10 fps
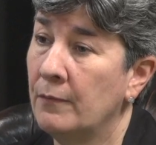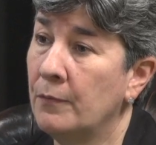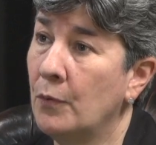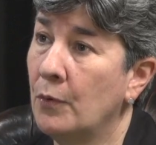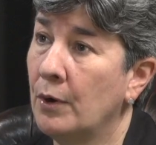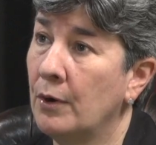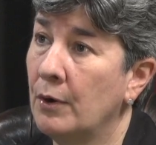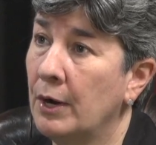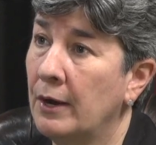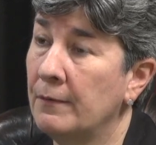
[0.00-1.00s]

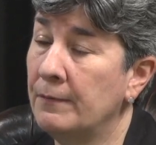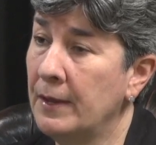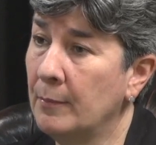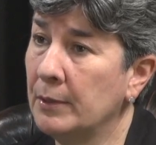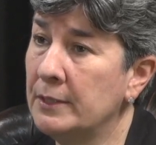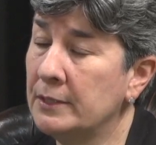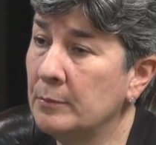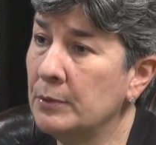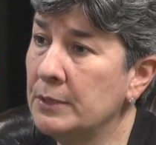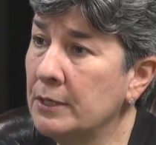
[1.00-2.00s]
for uh, families
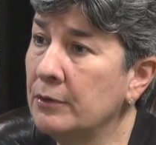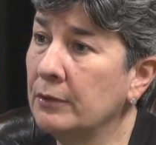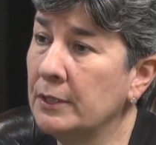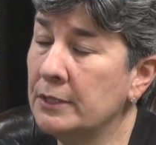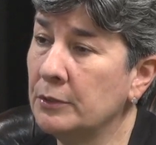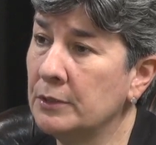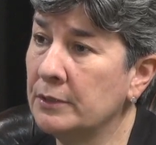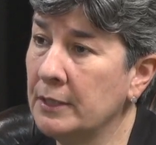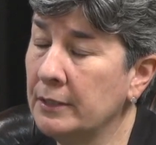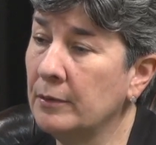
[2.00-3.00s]
and particularly
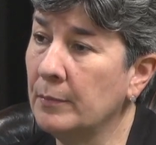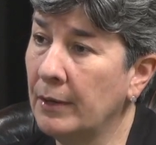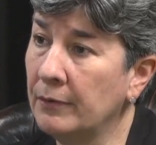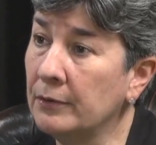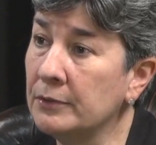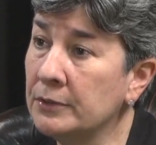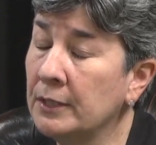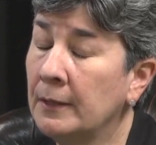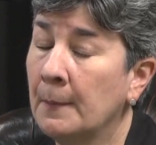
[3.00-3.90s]
single mothers